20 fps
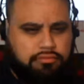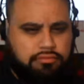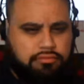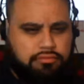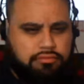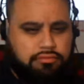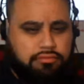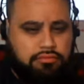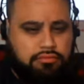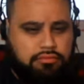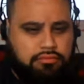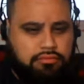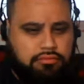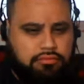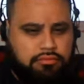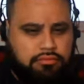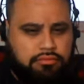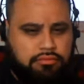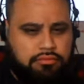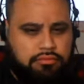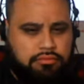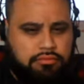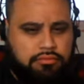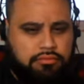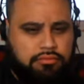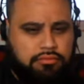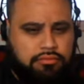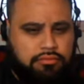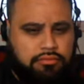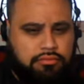
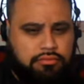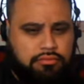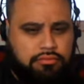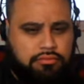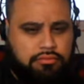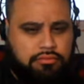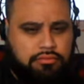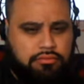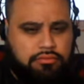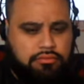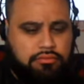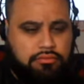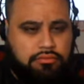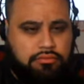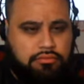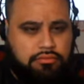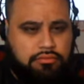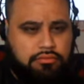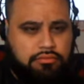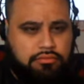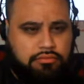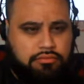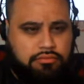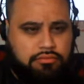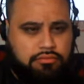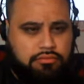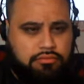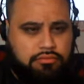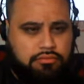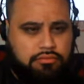
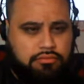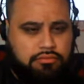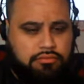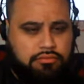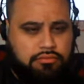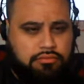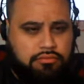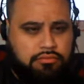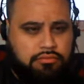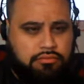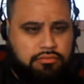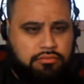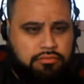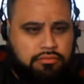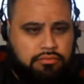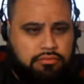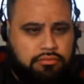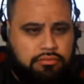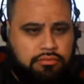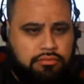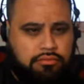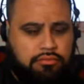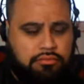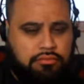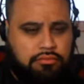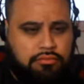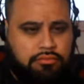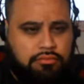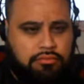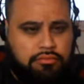
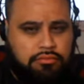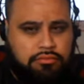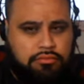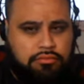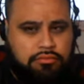(silent)